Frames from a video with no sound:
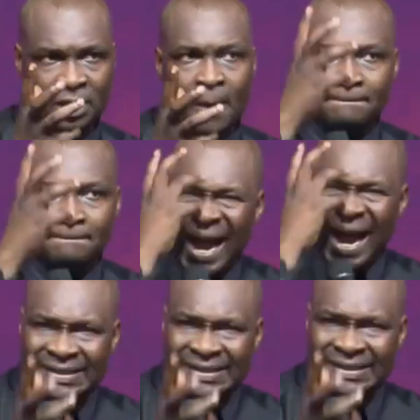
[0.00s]

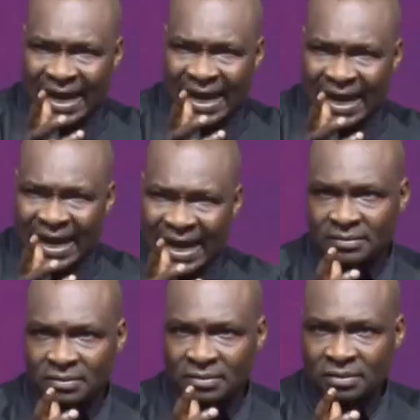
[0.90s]
mindsets,
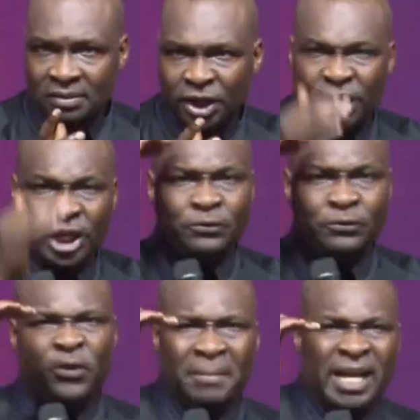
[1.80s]

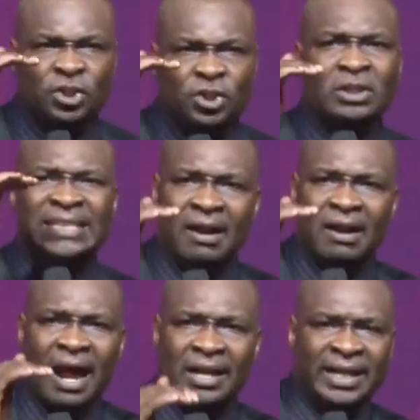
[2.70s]
information
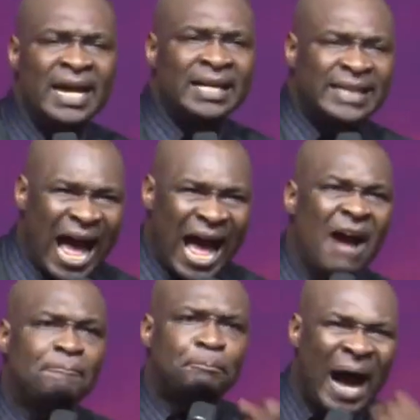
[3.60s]
generally, they
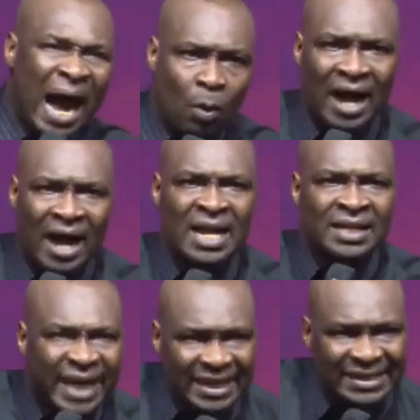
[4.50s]
have power.
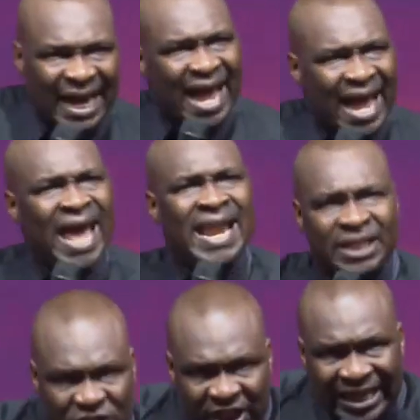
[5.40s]
There is an
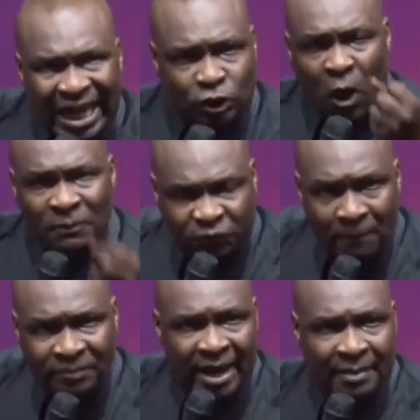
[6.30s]
energy that comes
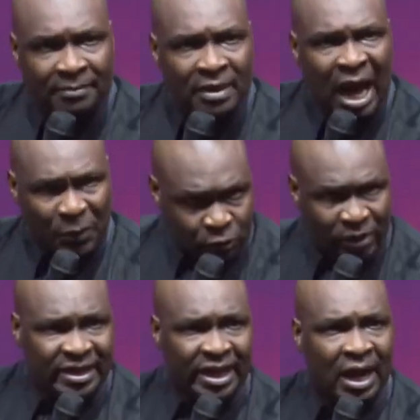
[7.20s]
from them. Are we
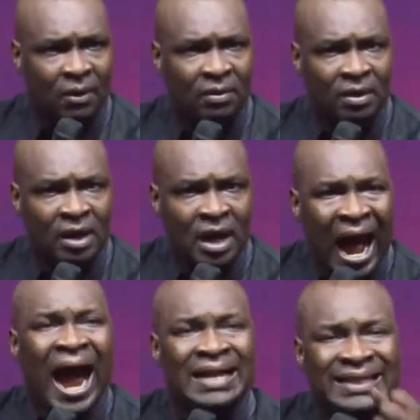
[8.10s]
together now?
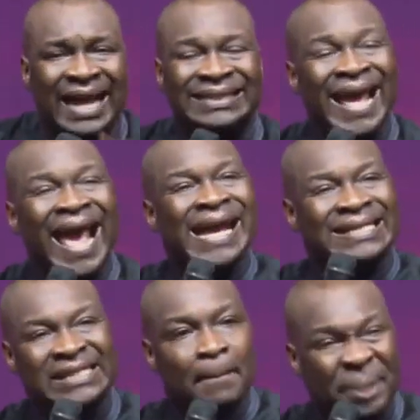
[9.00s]
And that they
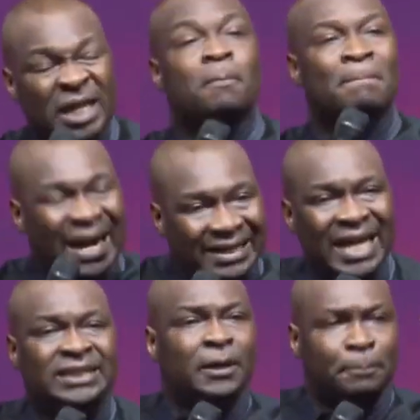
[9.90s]
exhibit
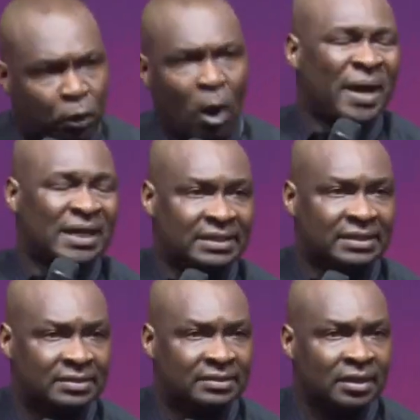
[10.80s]
magnetic
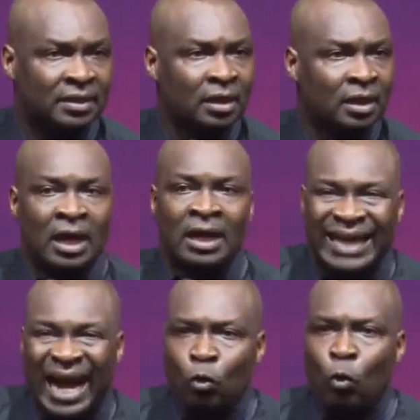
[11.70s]
properties.
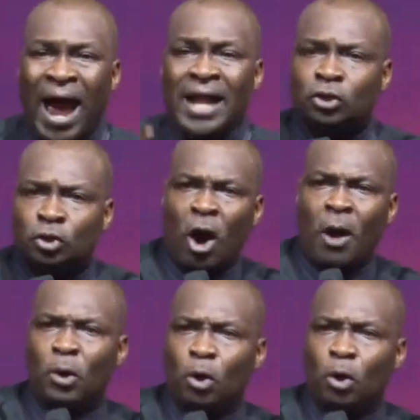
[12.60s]
That when trouble